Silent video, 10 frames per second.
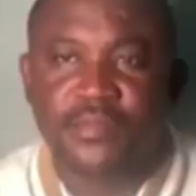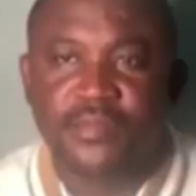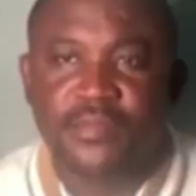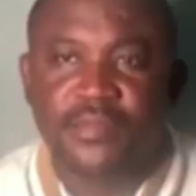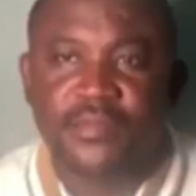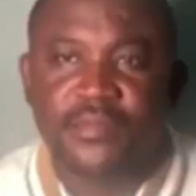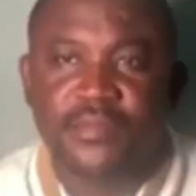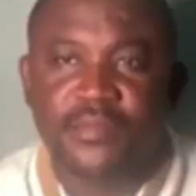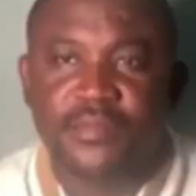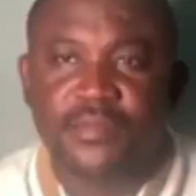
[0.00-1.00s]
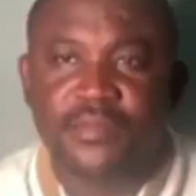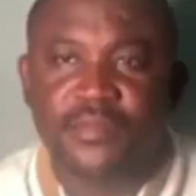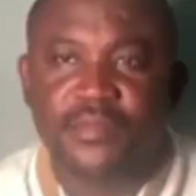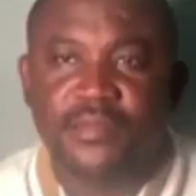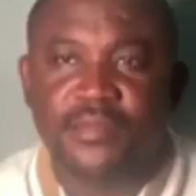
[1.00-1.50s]

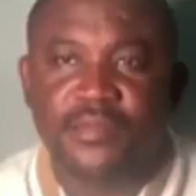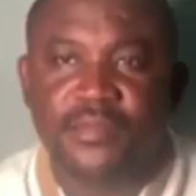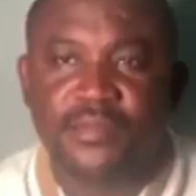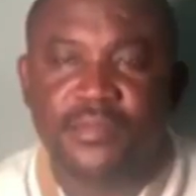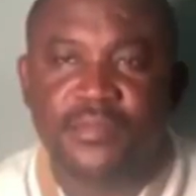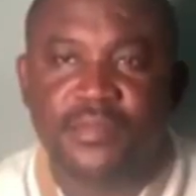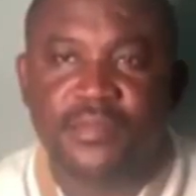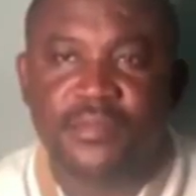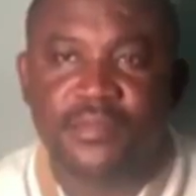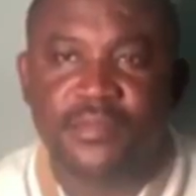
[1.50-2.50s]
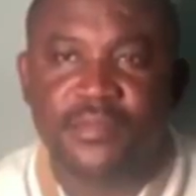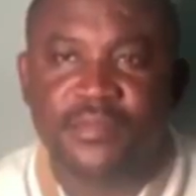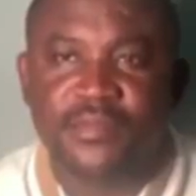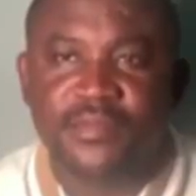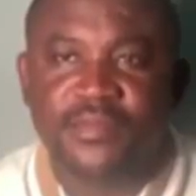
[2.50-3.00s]

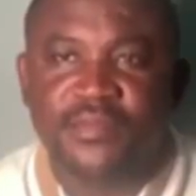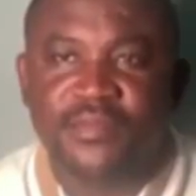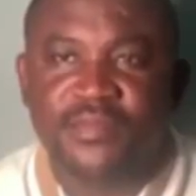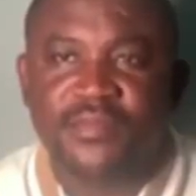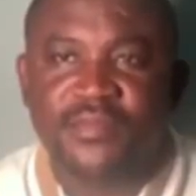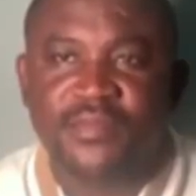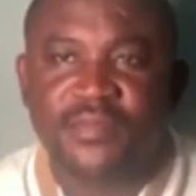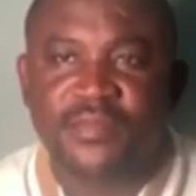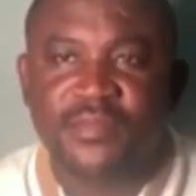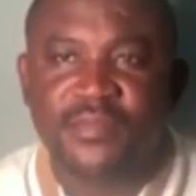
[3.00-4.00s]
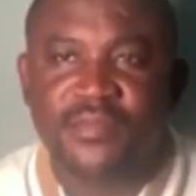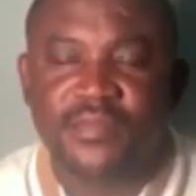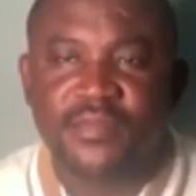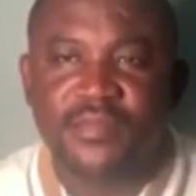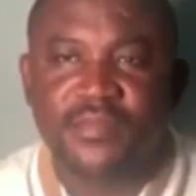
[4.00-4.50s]

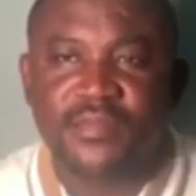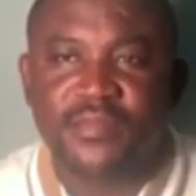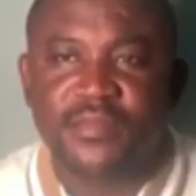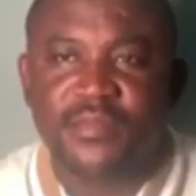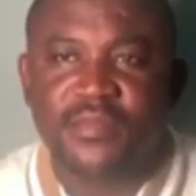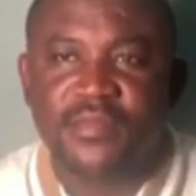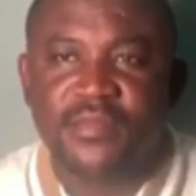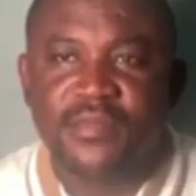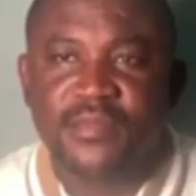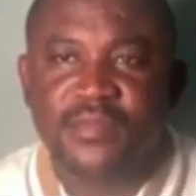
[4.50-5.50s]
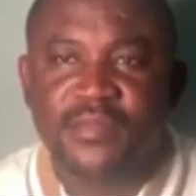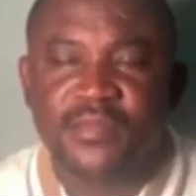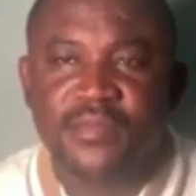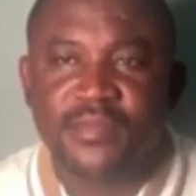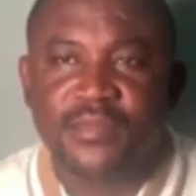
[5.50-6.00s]

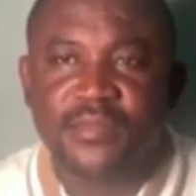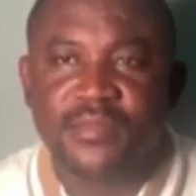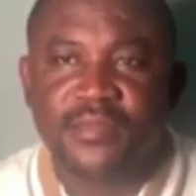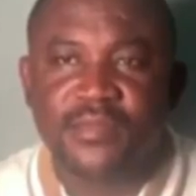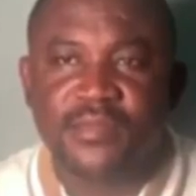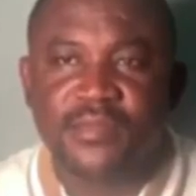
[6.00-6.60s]
[no speech]